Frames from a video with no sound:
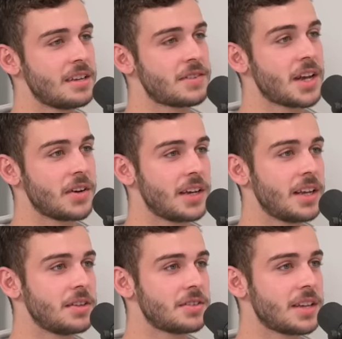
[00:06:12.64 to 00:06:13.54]
Is, if they're not in
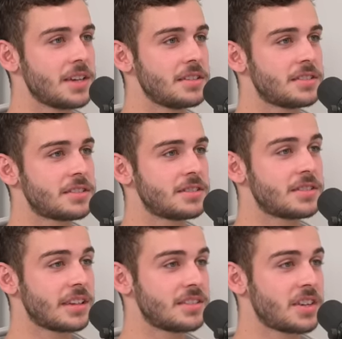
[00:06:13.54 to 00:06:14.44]
heels, are they
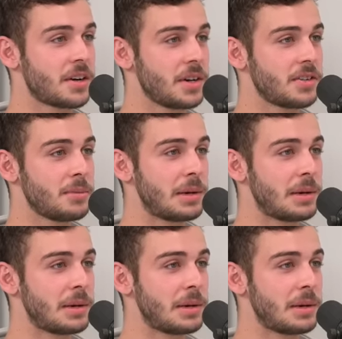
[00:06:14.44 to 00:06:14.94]
just like Tyrese and